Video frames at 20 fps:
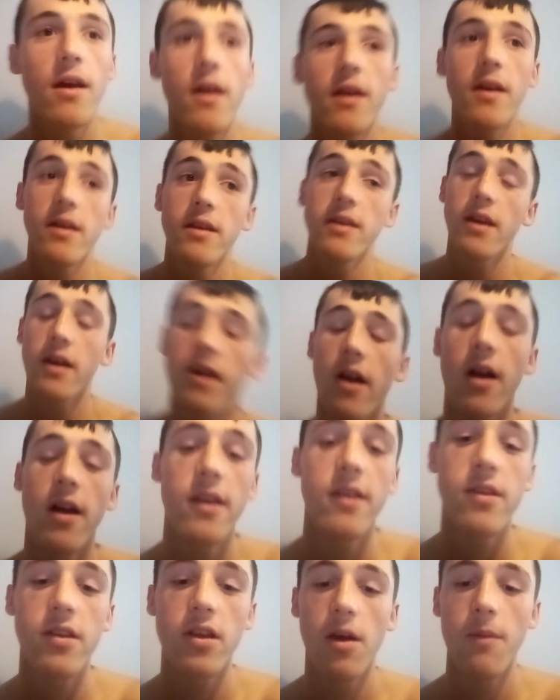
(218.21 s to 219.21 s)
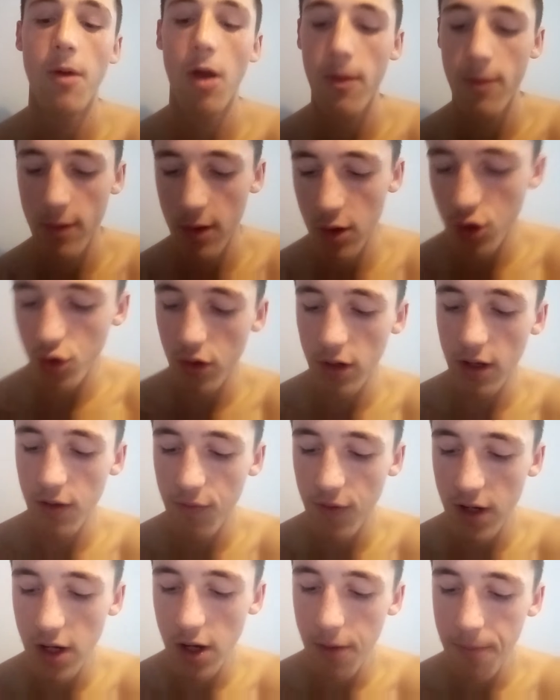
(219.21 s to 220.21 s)
yeah, guys, hope you enjoyed this
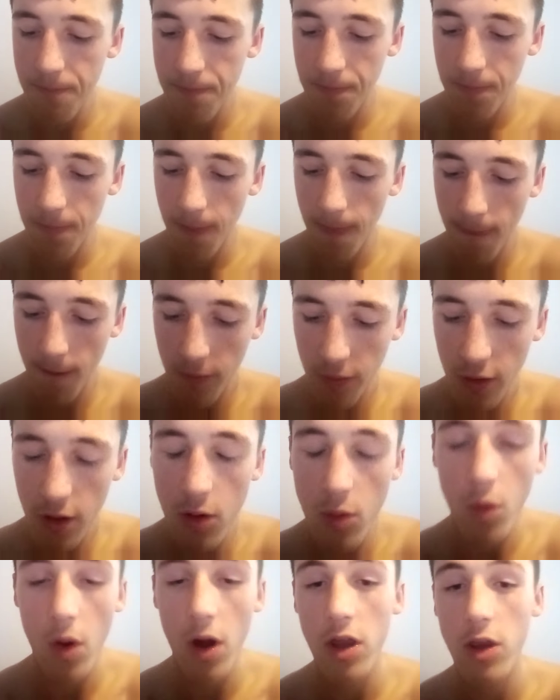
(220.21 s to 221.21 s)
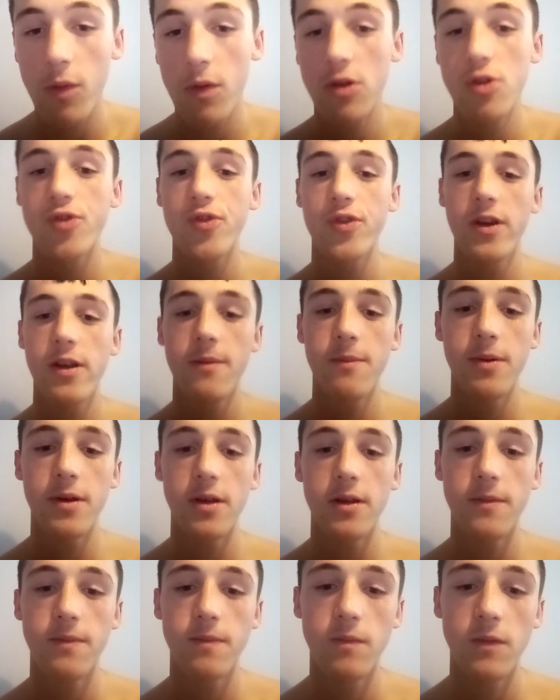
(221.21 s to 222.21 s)
video. Don't know why you enjoyed it, but
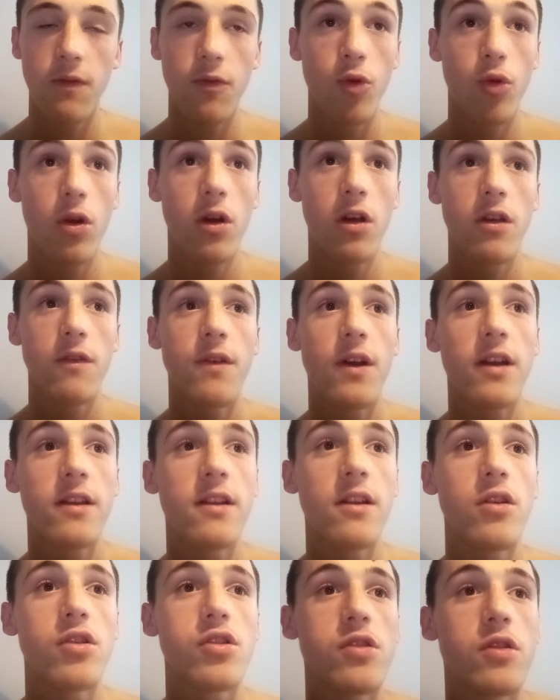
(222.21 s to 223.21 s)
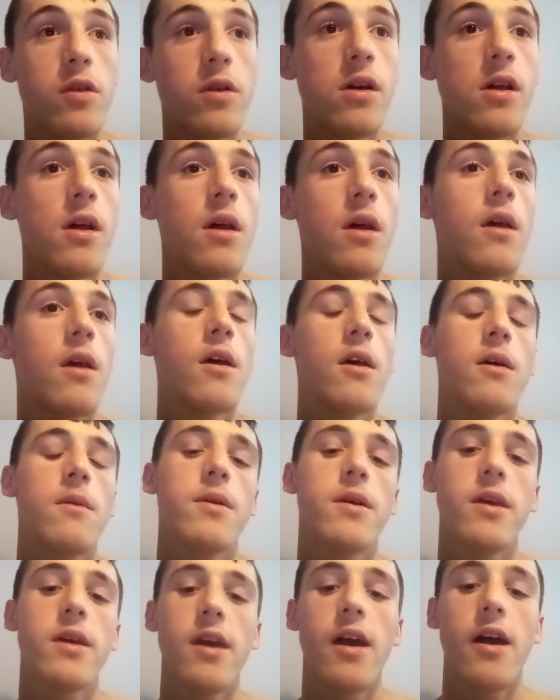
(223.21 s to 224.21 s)
if you are, you're very delusional. But,
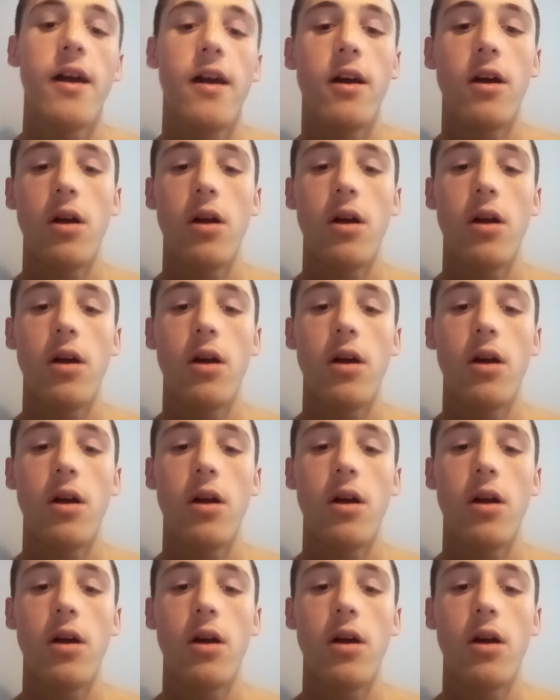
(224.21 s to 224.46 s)
yeah,